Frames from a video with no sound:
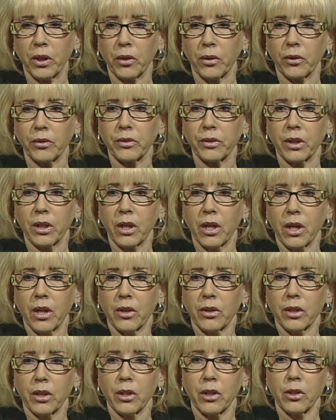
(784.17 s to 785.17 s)
built
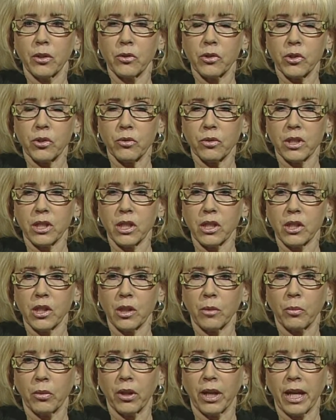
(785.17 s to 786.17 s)
the new
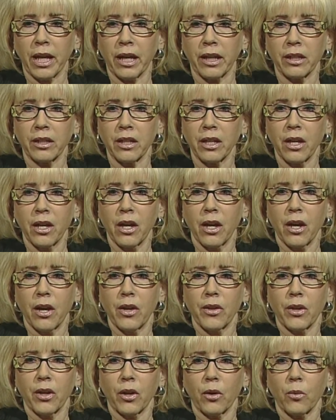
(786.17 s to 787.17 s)
strategic plan,
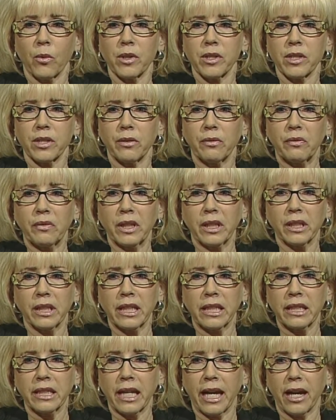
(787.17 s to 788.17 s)
there was a
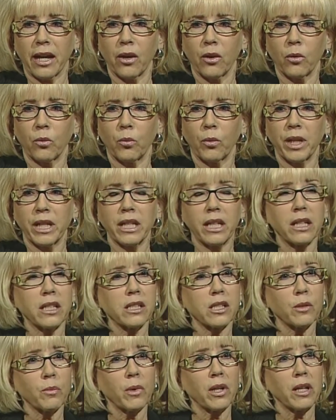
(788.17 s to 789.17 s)
feeling that we
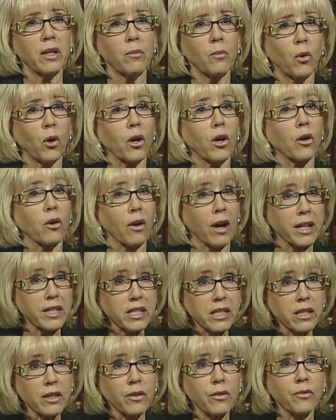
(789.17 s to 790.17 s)
needed to be more
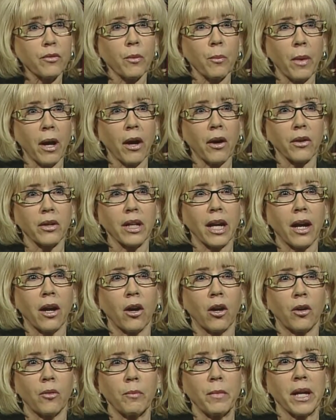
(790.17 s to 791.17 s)
aggressive about
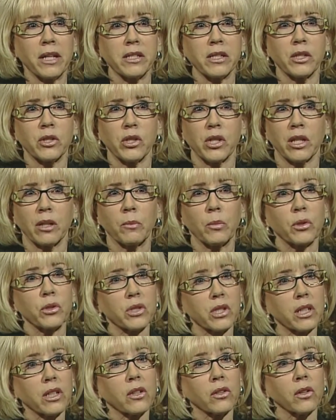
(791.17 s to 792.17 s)
our messaging,
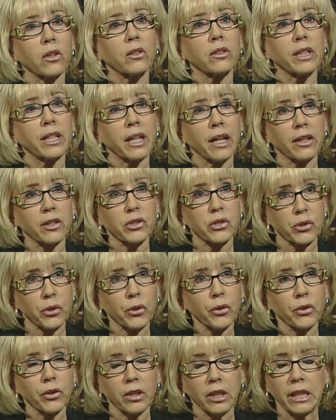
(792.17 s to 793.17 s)
particularly
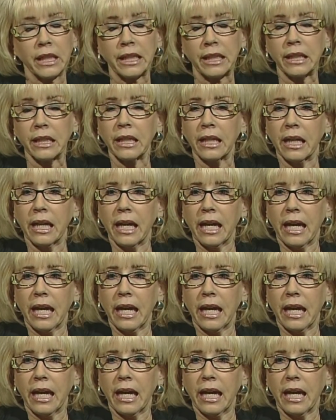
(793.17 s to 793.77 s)
externally,